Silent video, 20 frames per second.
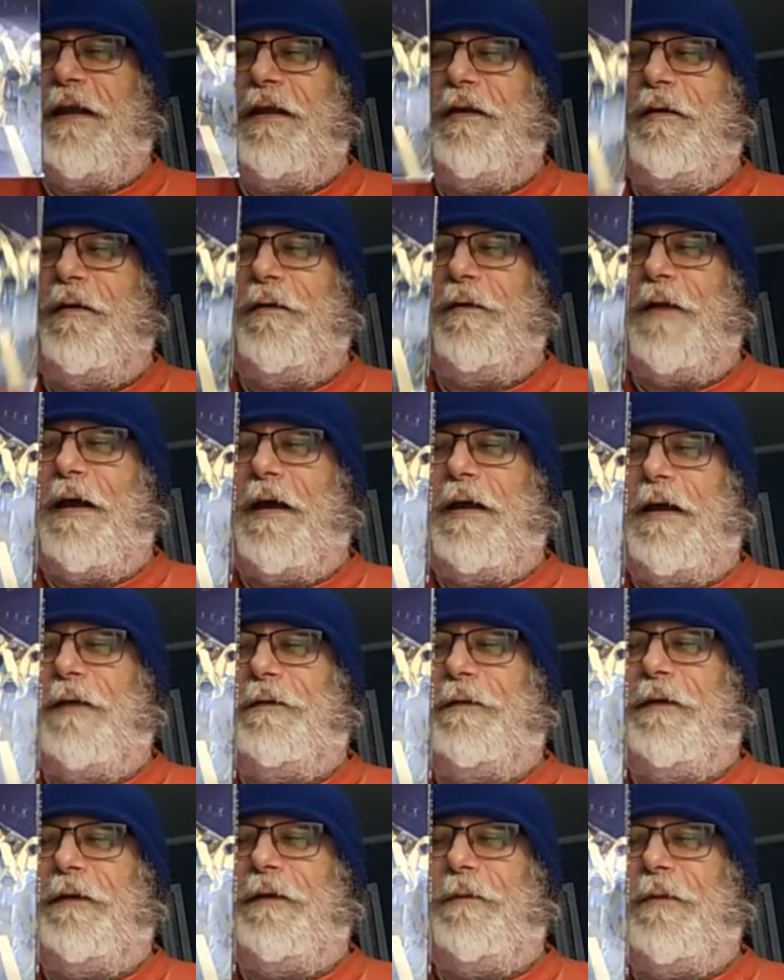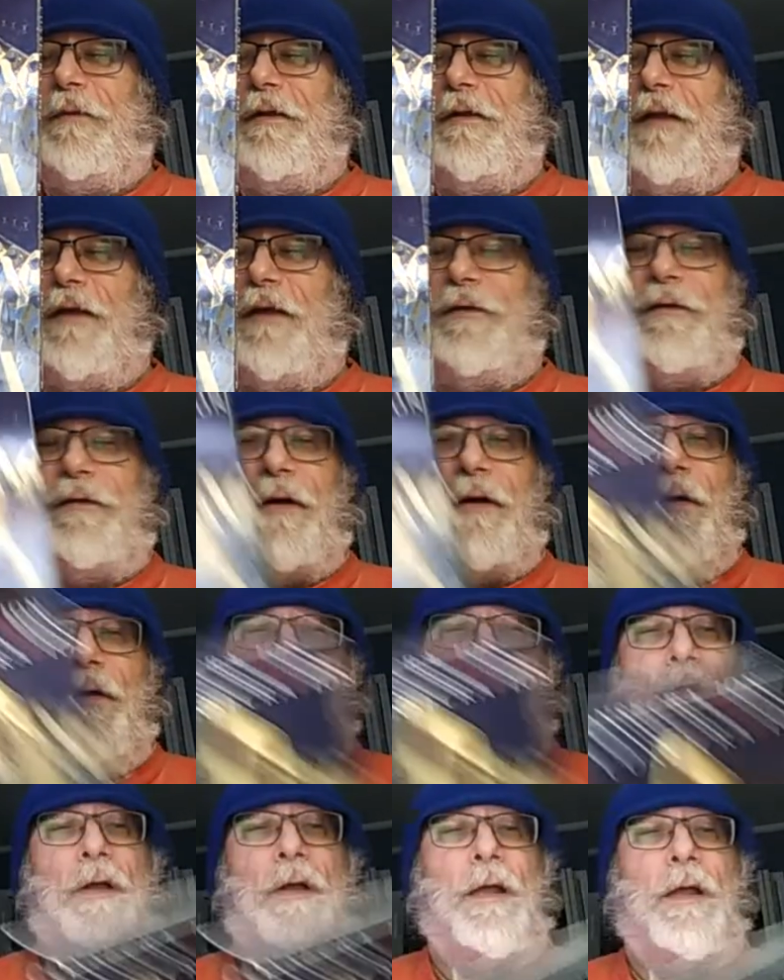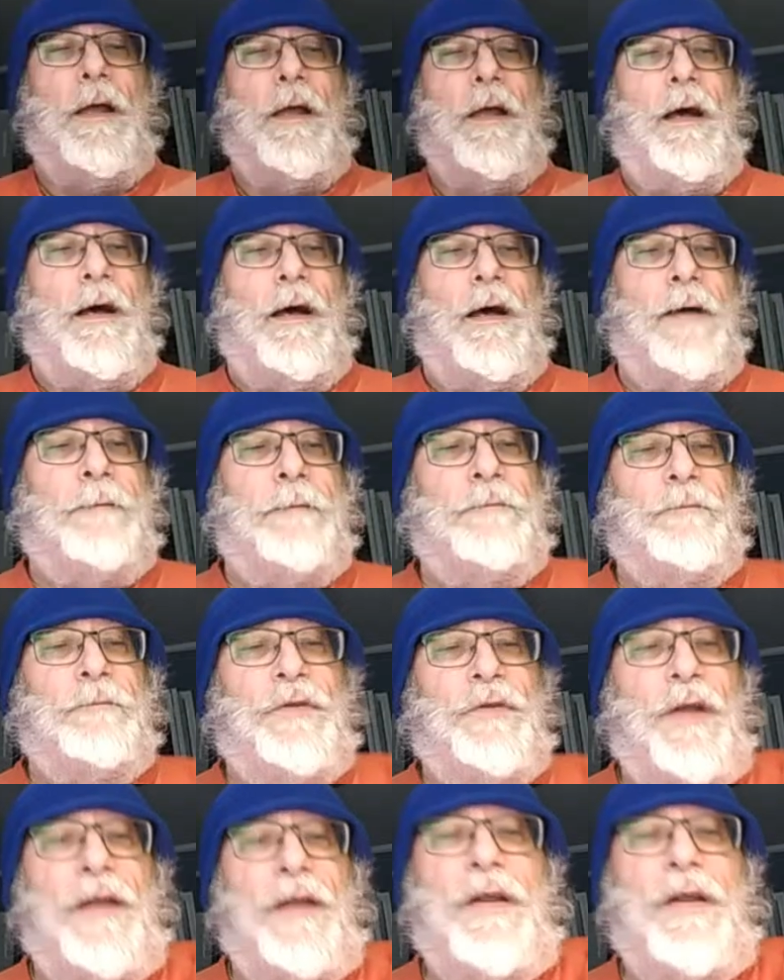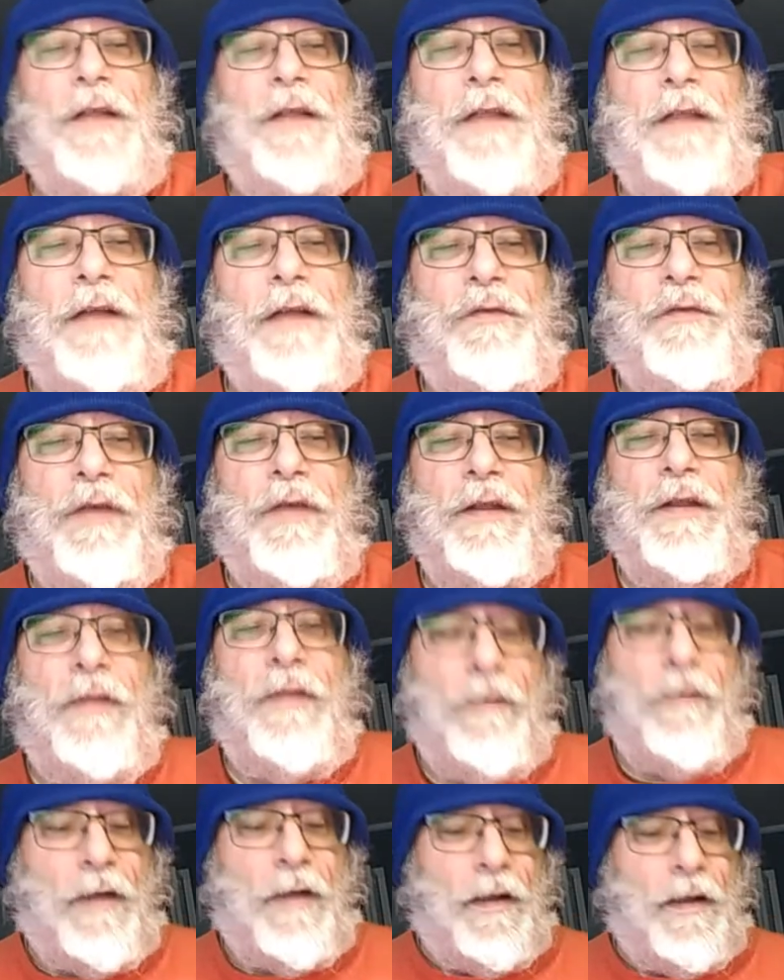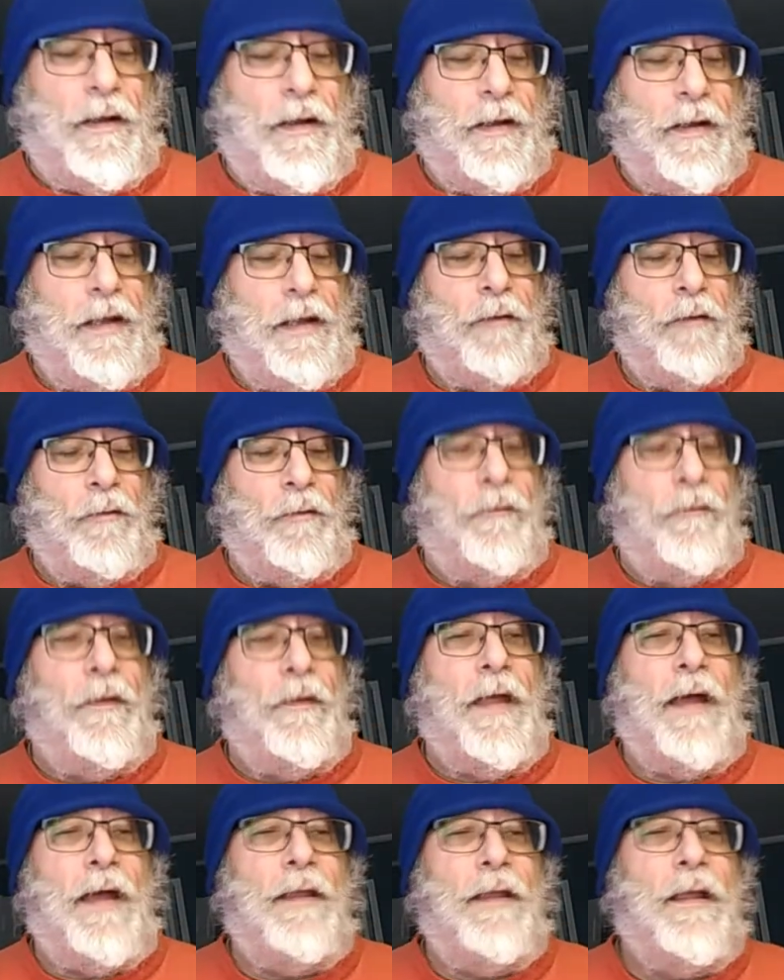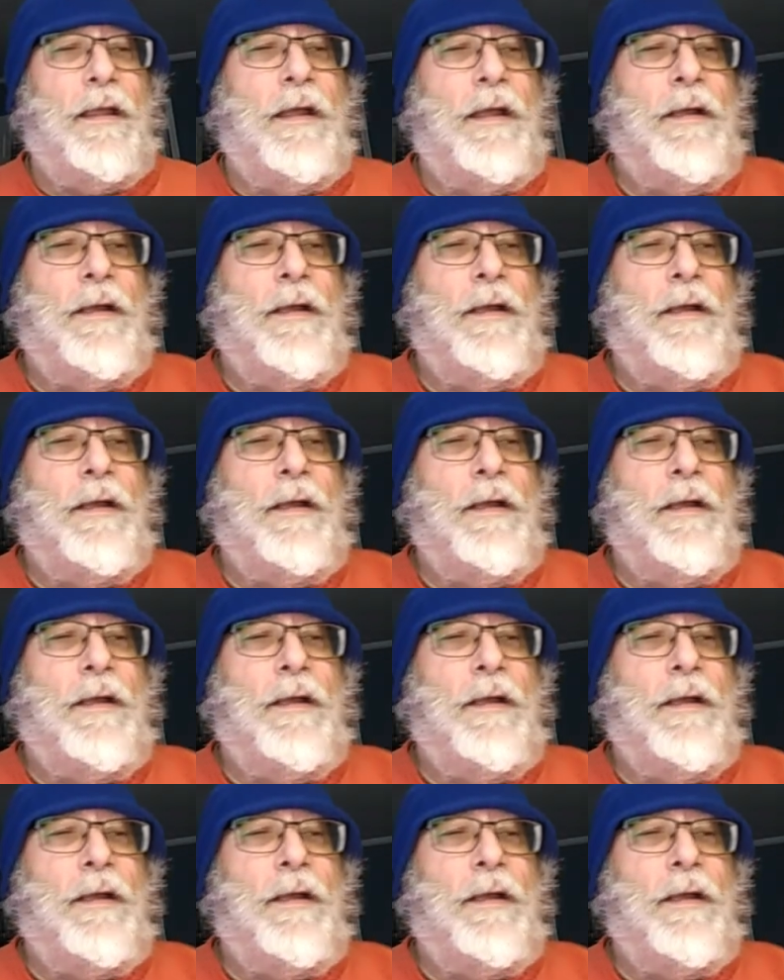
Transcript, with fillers: here on the IFC Midnight Show. Um, so I got I traded uh, uh, Echo for that.